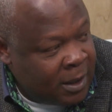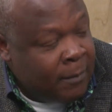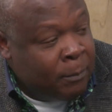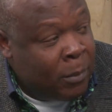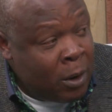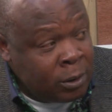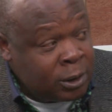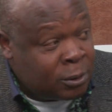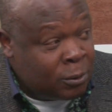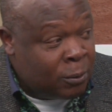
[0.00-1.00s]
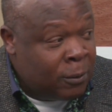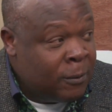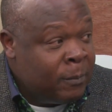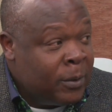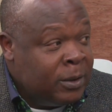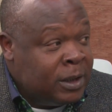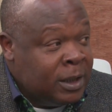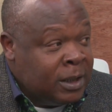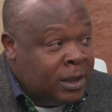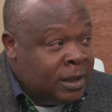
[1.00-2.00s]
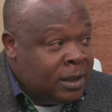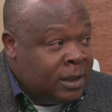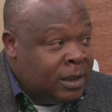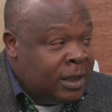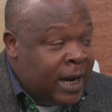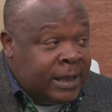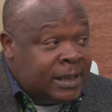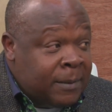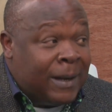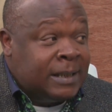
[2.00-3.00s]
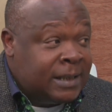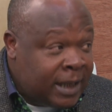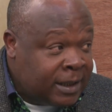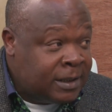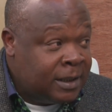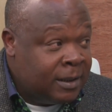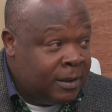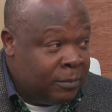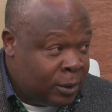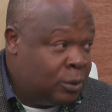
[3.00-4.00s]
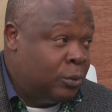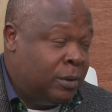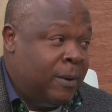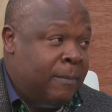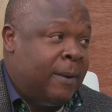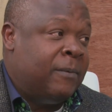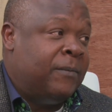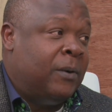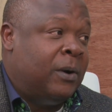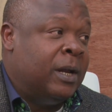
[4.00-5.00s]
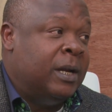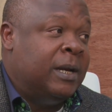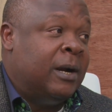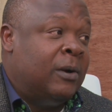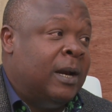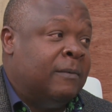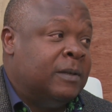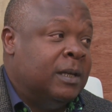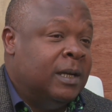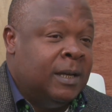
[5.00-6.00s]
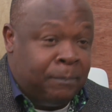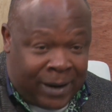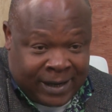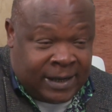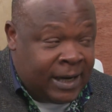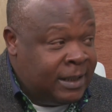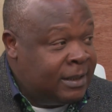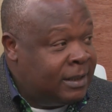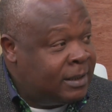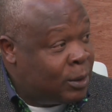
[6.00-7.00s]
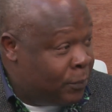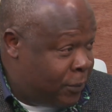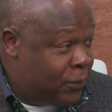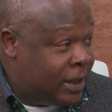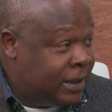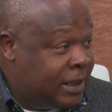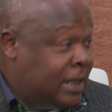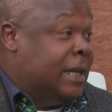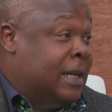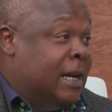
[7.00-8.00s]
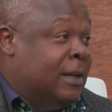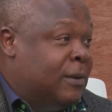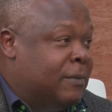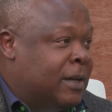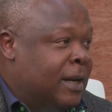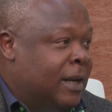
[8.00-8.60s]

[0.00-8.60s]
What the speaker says: More so, the headship has changed. Because you remember before Eyindero left, he paraded some people and said, these are the killers of Ike.